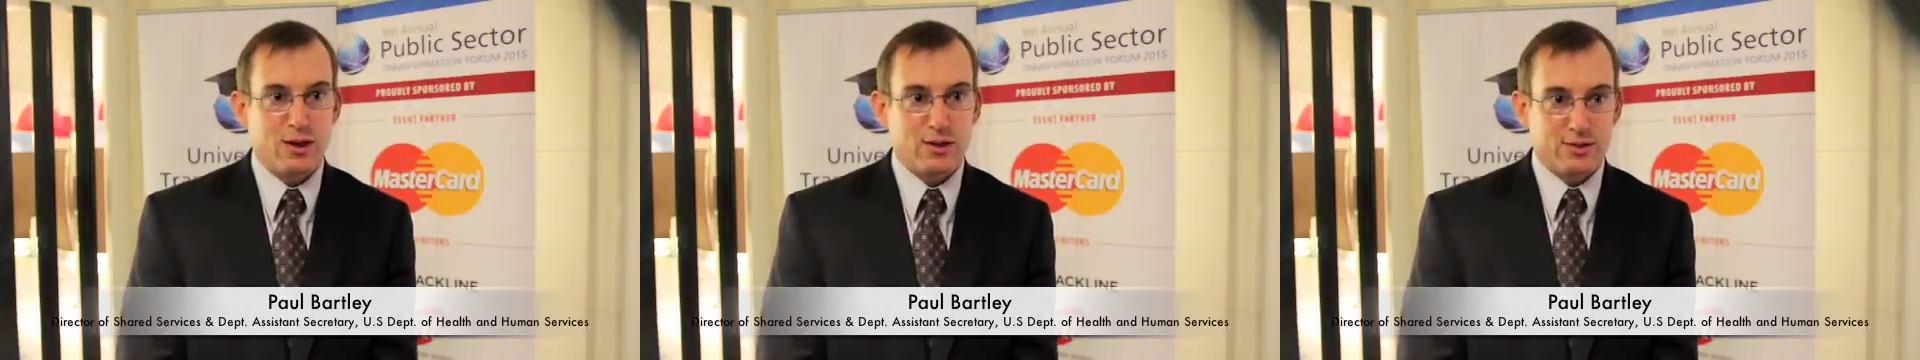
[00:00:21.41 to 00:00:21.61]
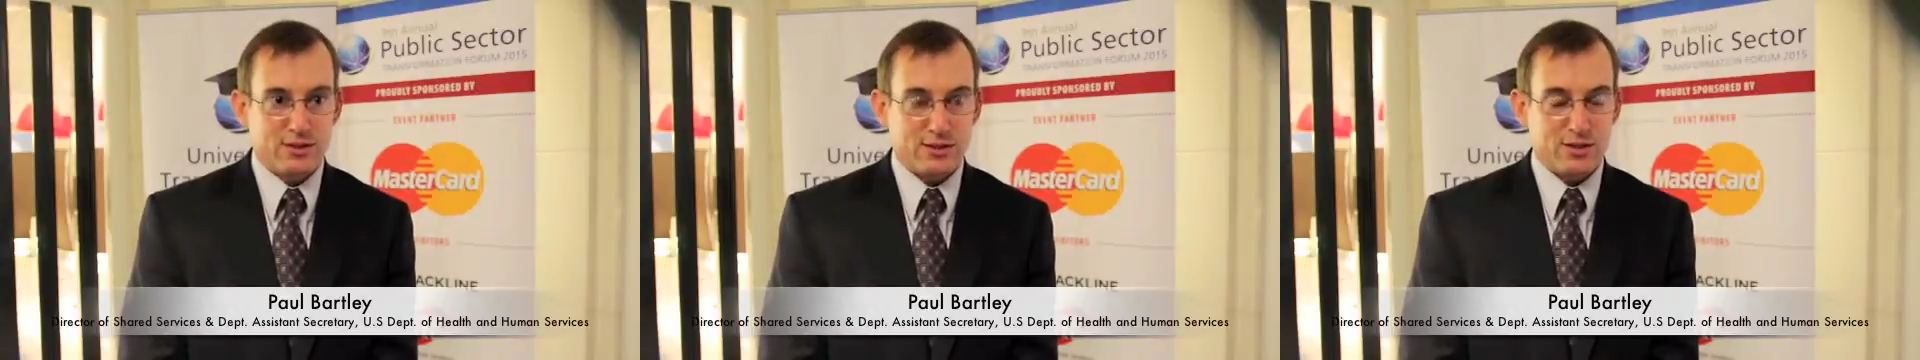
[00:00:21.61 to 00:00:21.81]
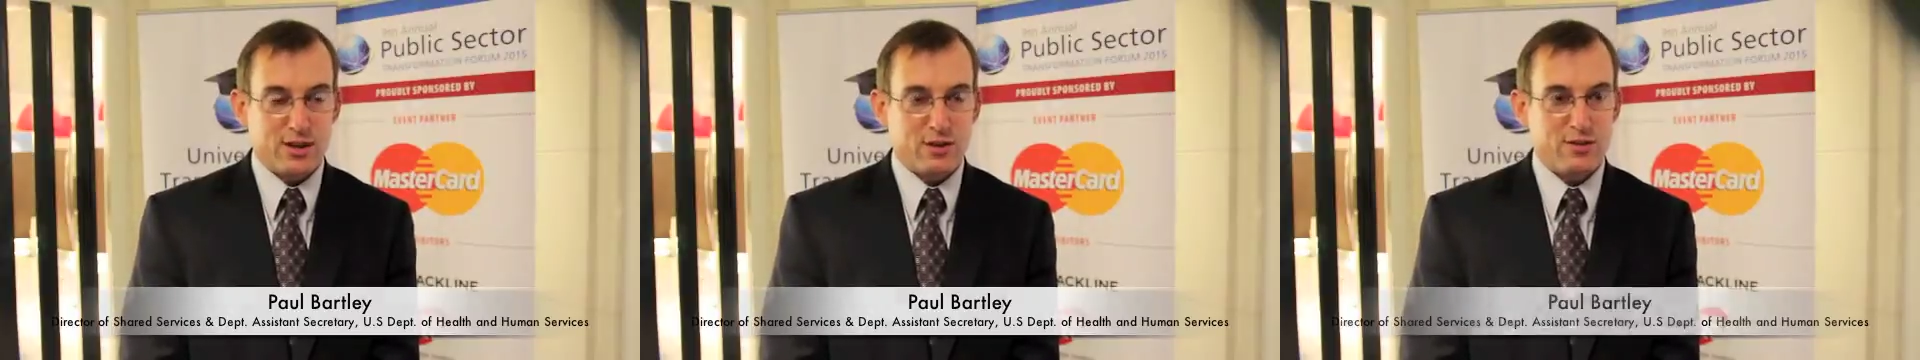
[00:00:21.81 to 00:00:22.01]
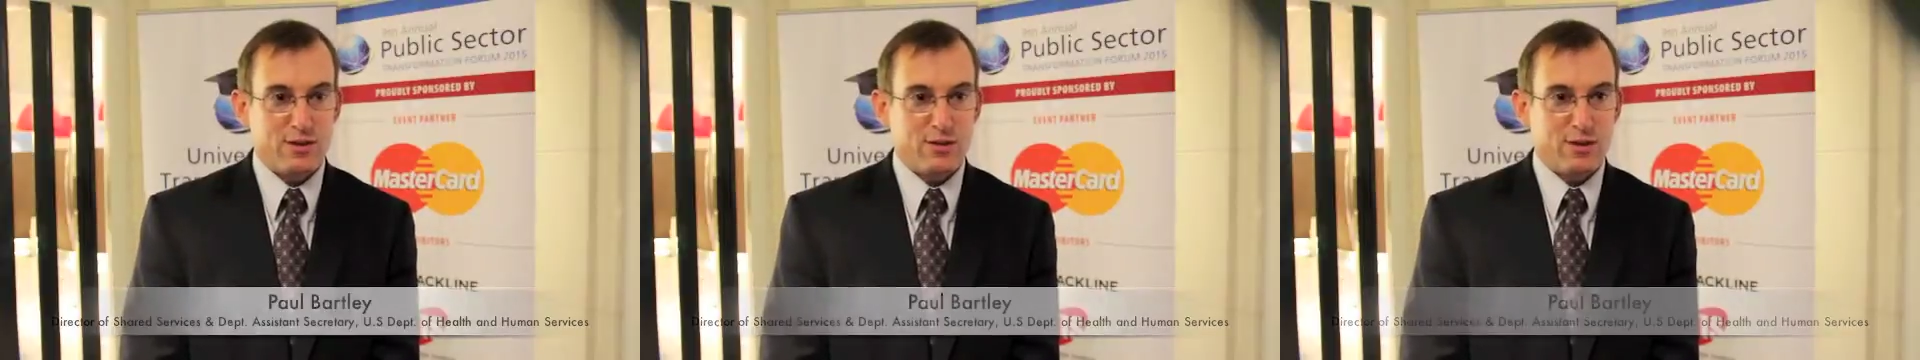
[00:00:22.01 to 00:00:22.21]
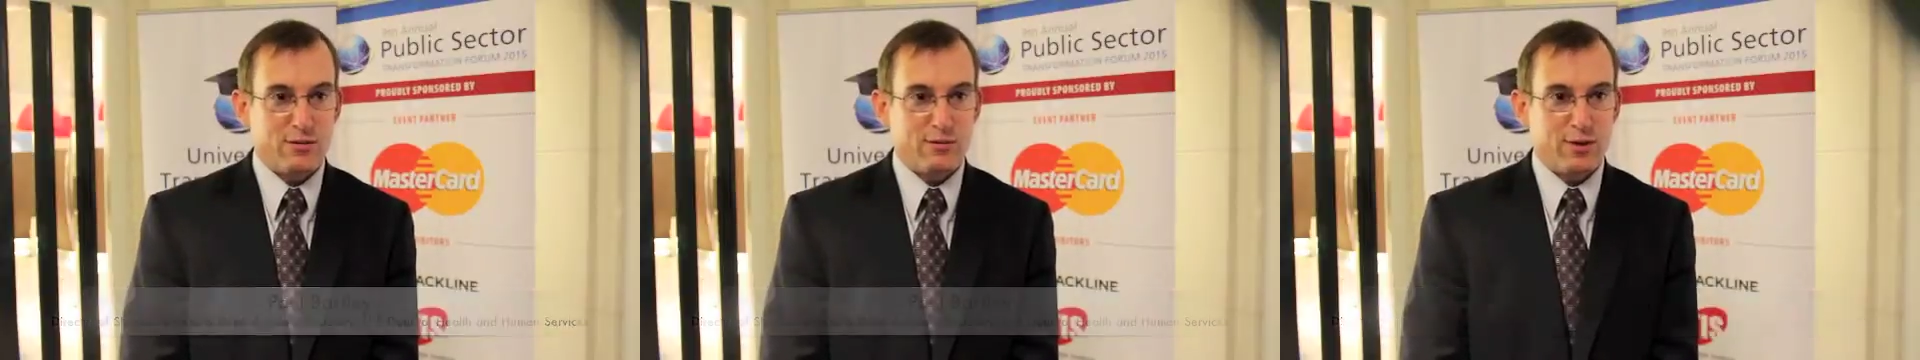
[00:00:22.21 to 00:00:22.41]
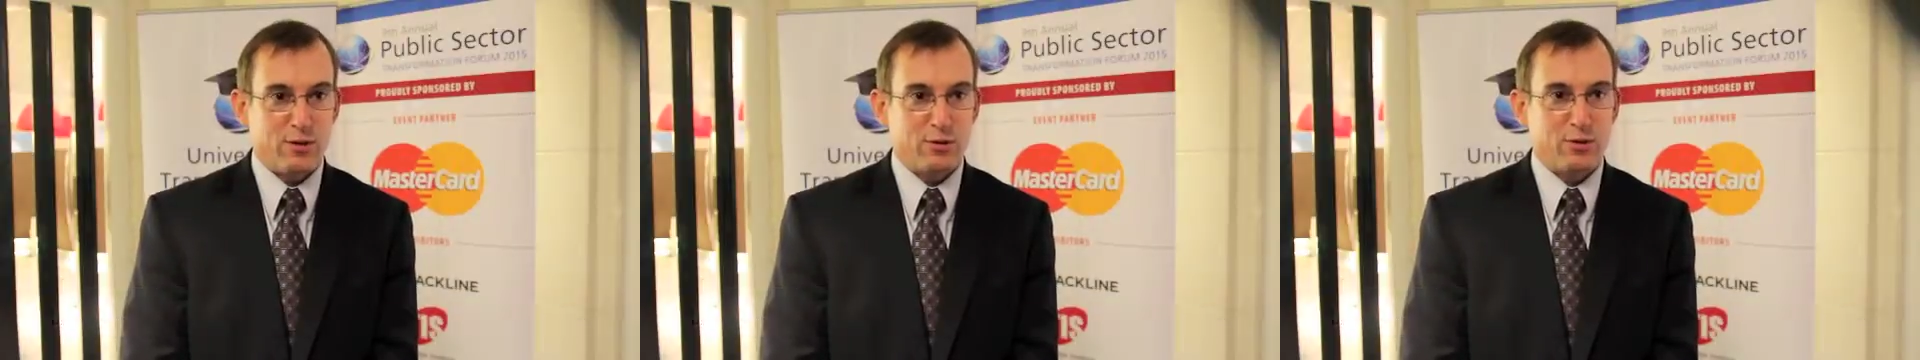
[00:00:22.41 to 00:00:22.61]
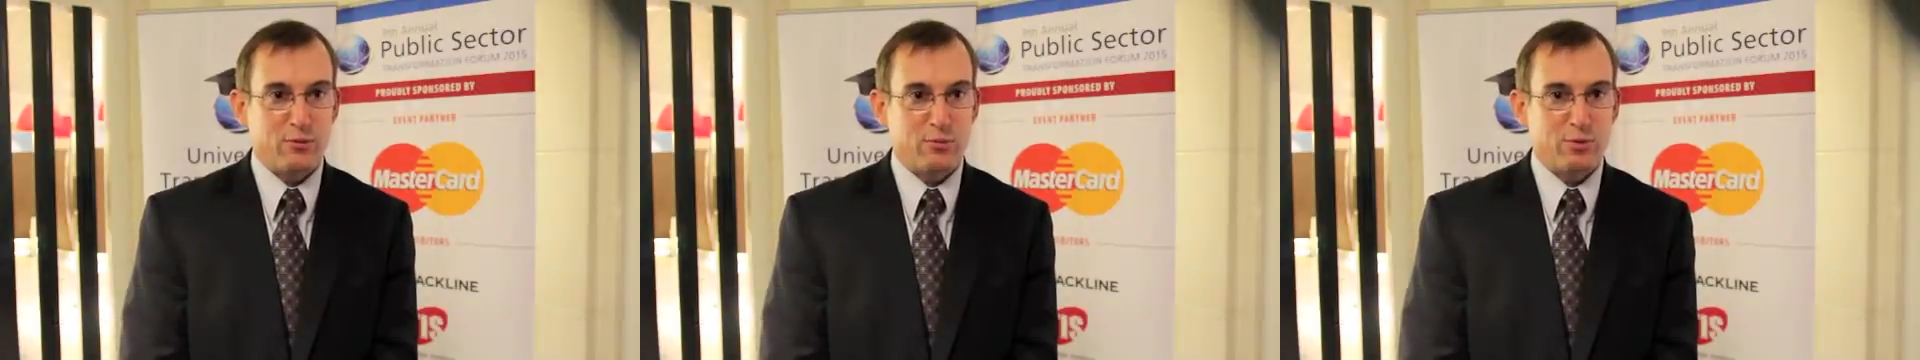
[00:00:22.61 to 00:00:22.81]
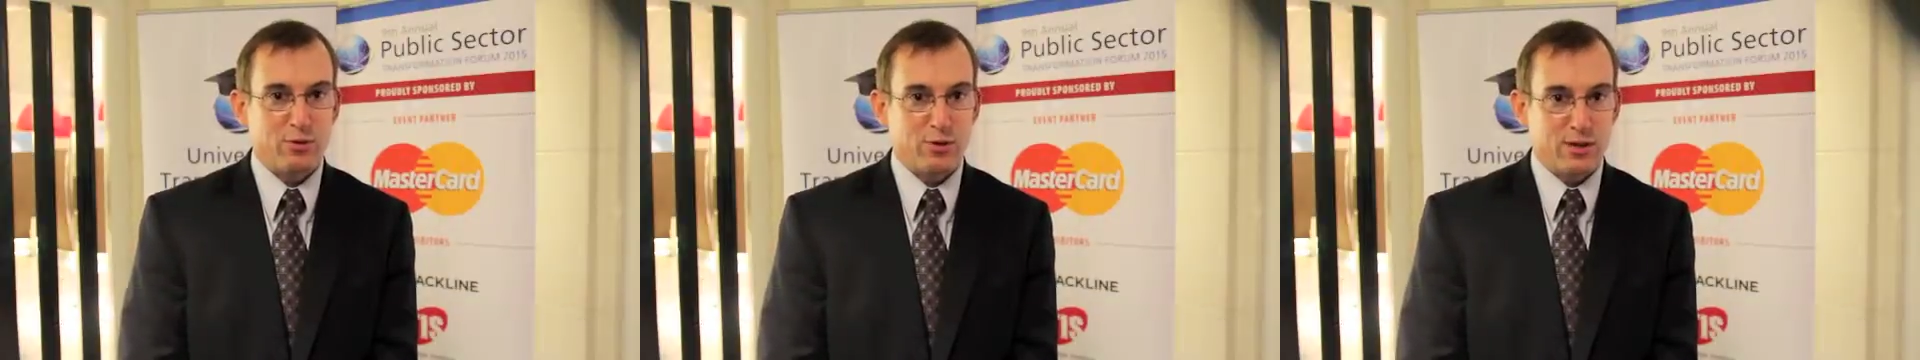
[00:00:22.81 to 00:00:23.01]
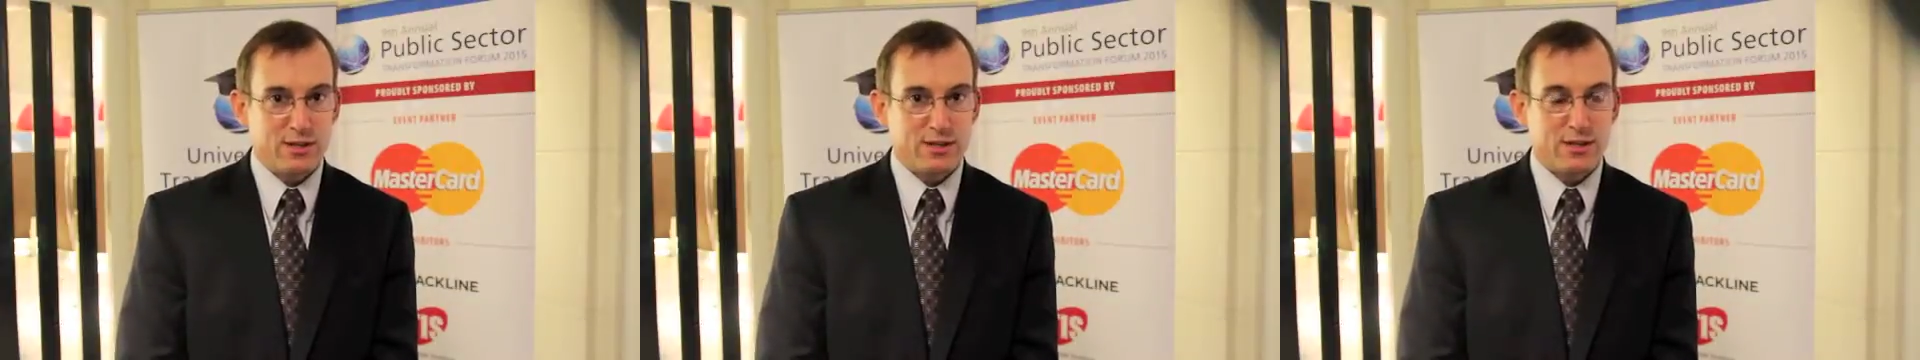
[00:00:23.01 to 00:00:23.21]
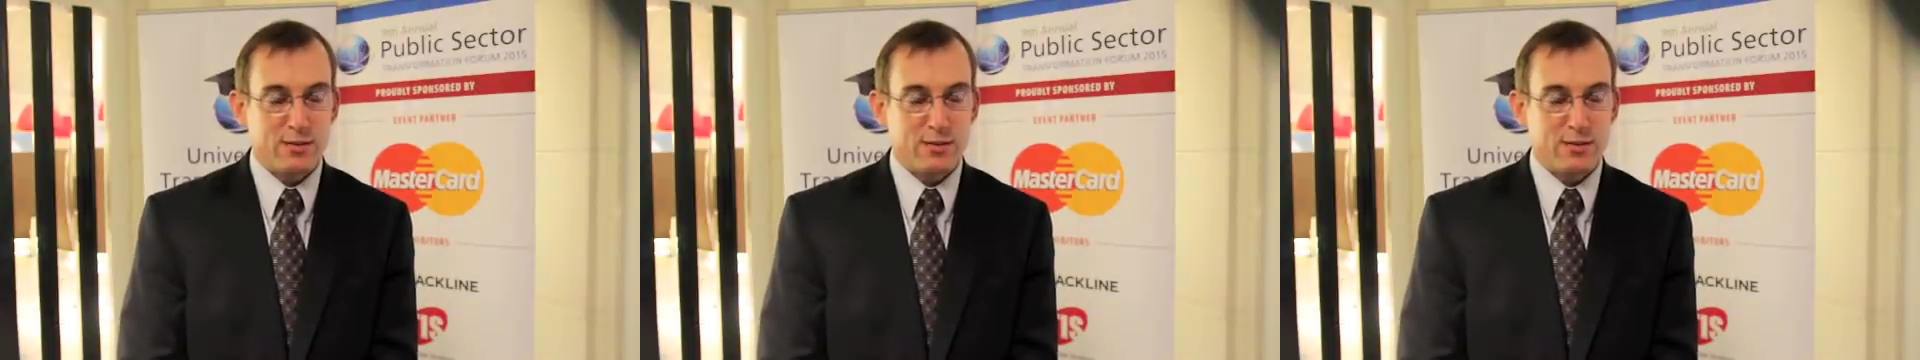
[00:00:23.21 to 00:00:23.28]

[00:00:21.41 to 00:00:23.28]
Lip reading: 600 are federal employees,